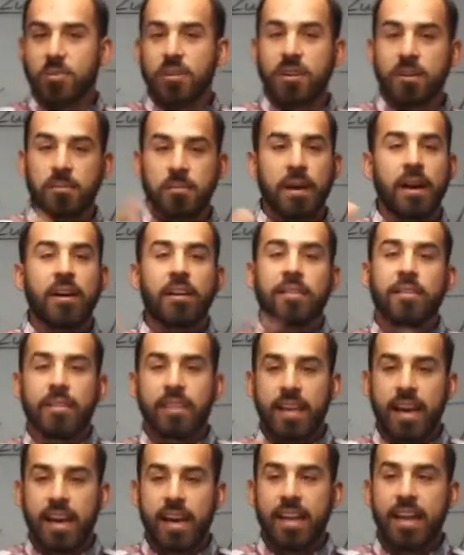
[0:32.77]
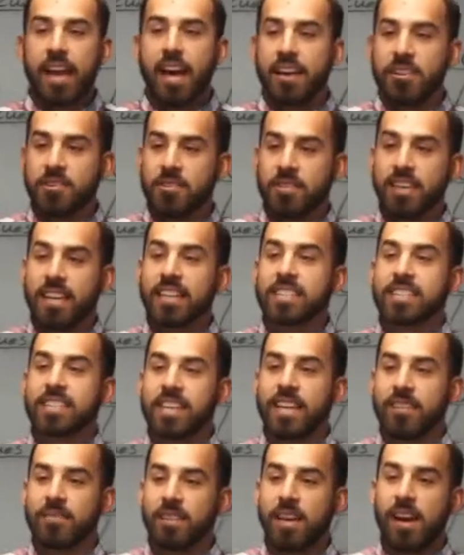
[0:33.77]
one about that, how you get
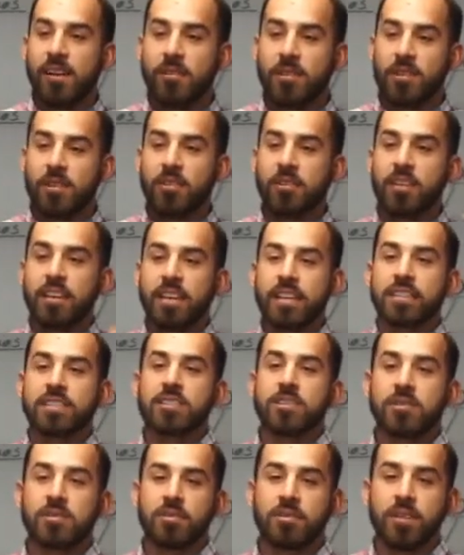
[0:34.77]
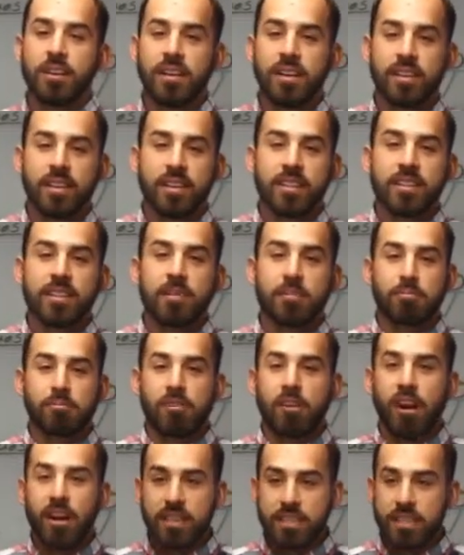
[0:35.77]
saved. Now we're going into the
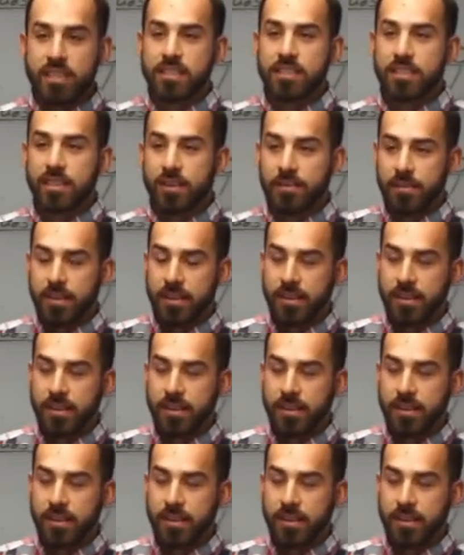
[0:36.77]
process of